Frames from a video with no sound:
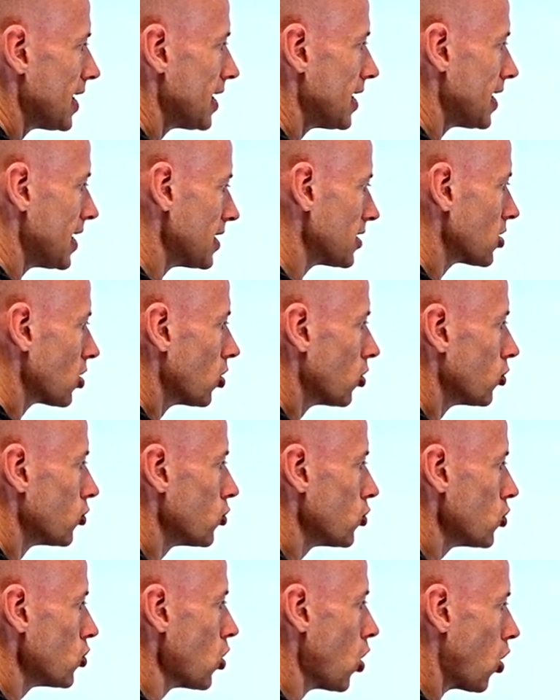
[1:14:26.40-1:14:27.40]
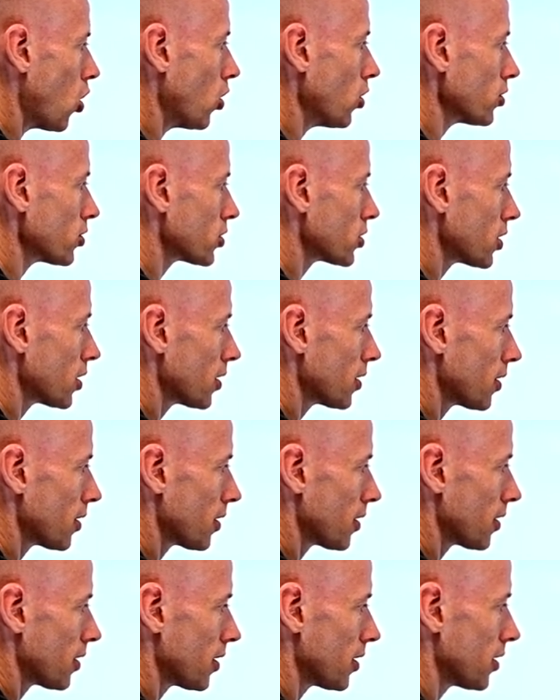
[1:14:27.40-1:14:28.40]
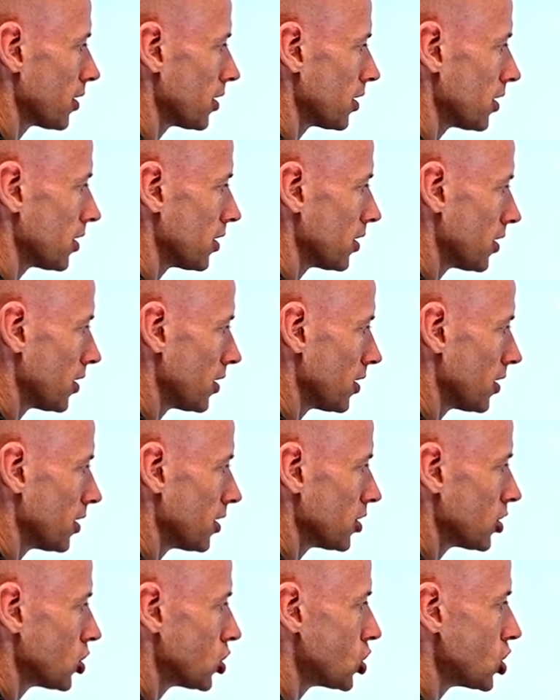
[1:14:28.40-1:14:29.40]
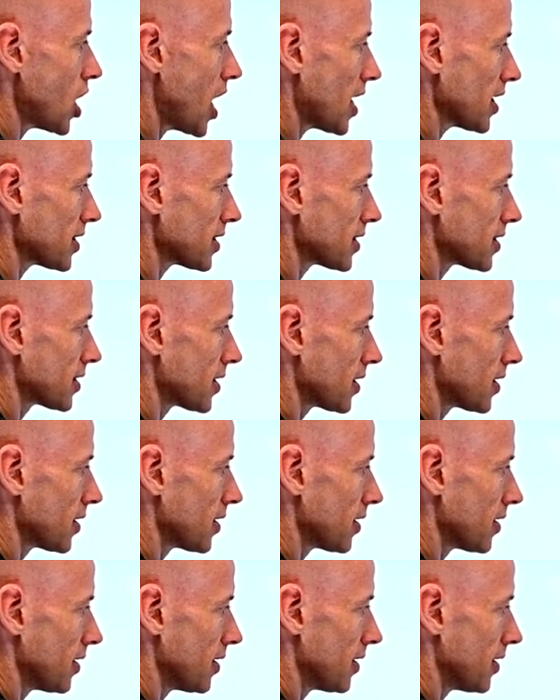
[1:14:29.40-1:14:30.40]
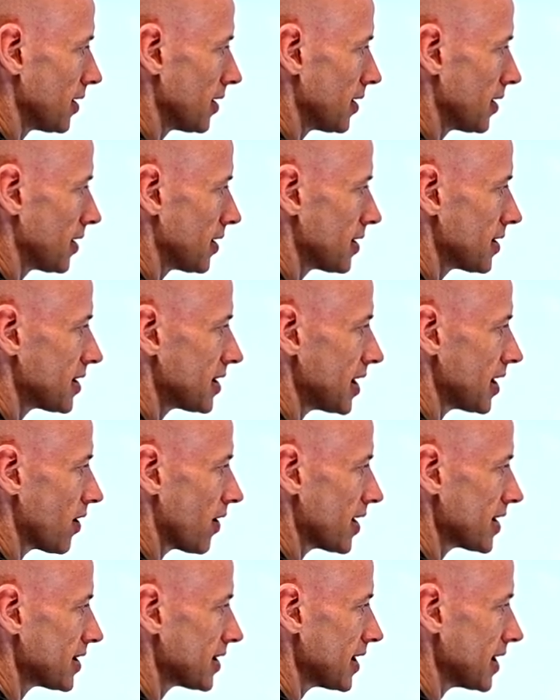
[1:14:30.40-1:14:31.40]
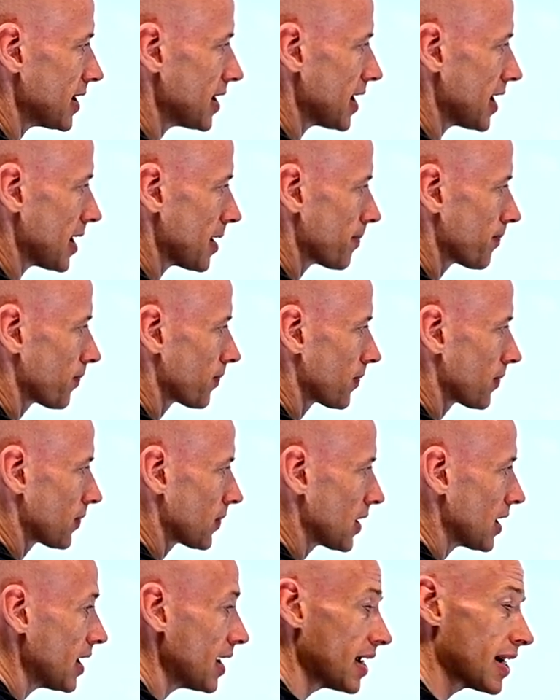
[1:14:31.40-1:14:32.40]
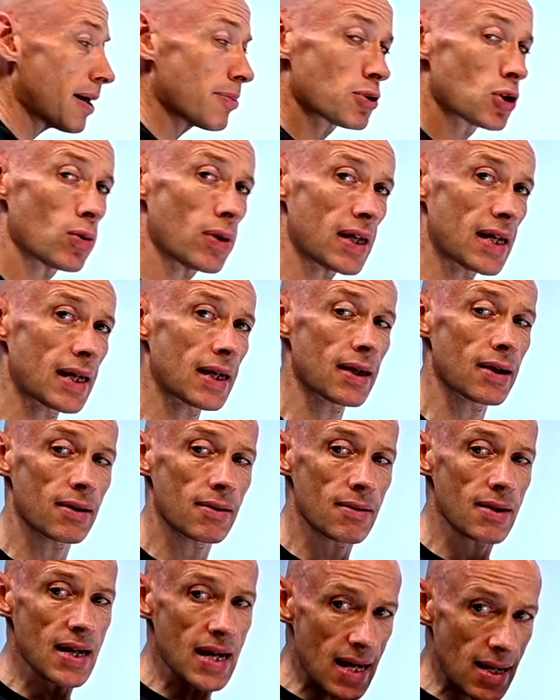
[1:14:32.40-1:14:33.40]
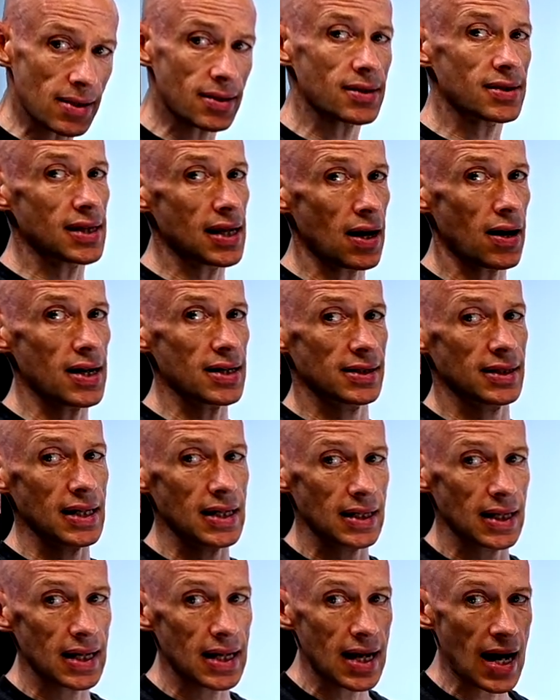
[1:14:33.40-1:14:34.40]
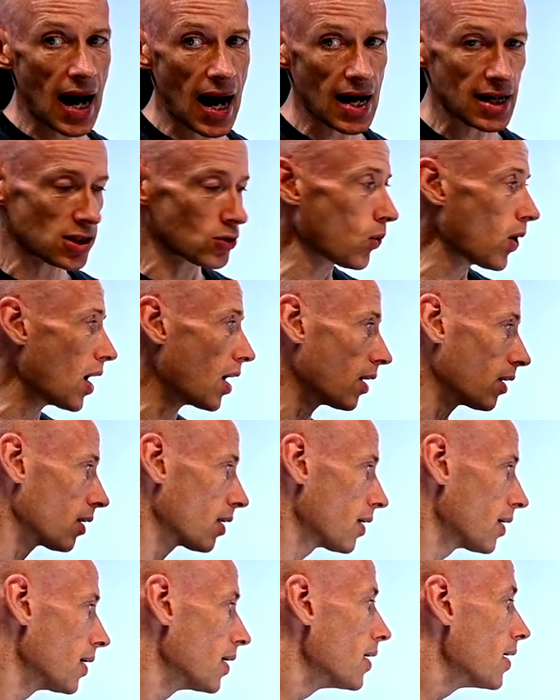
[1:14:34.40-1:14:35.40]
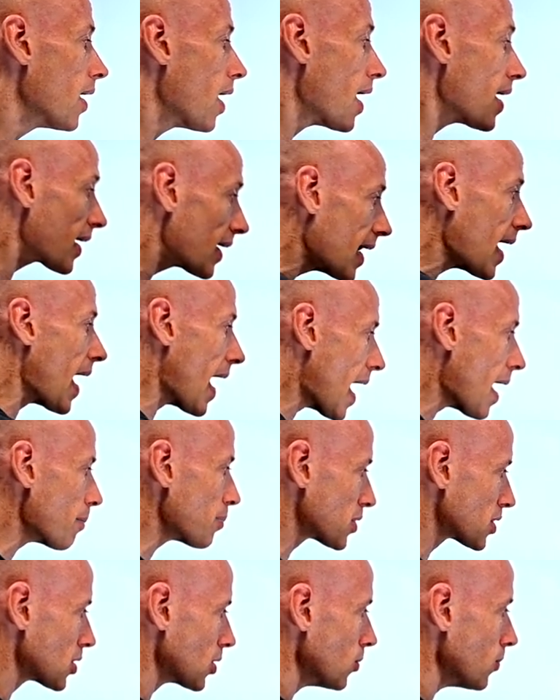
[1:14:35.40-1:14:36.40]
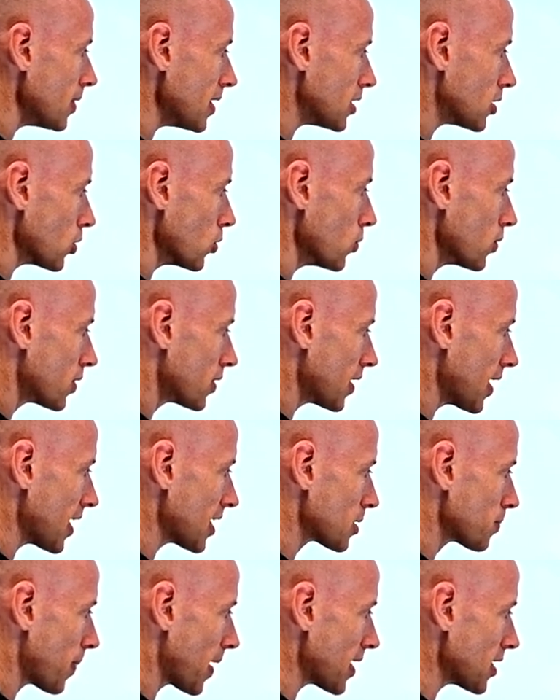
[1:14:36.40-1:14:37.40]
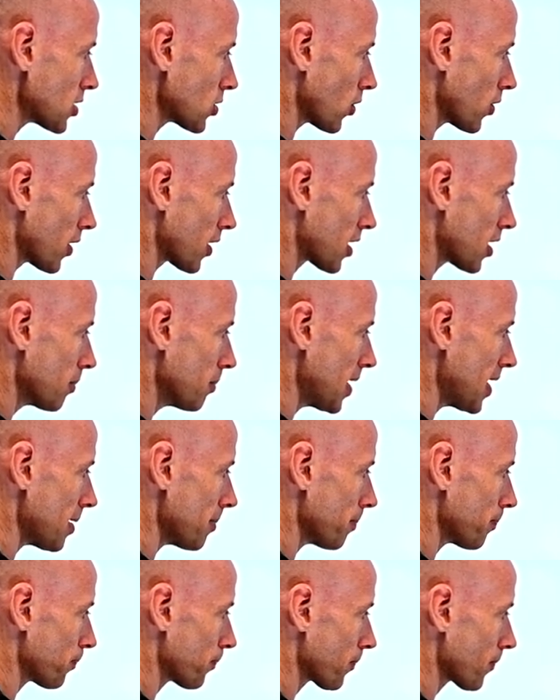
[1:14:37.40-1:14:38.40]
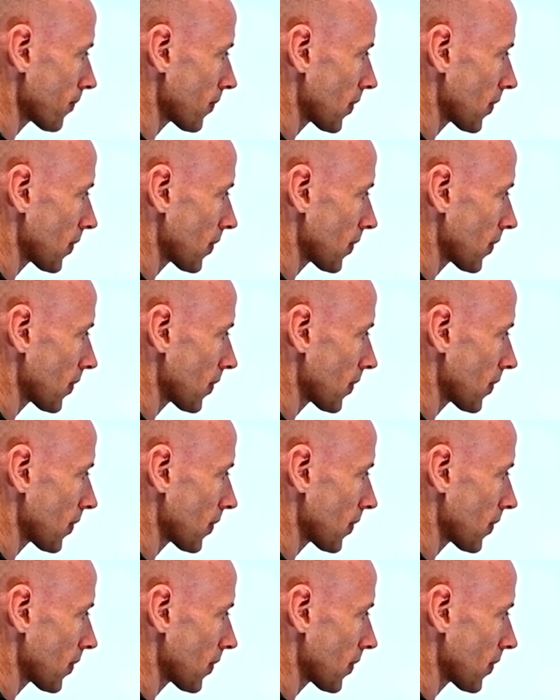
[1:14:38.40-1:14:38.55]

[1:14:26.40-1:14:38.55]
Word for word: It is not just CICD. It absolutely is CICD as well. I can absolutely do things based on a commit,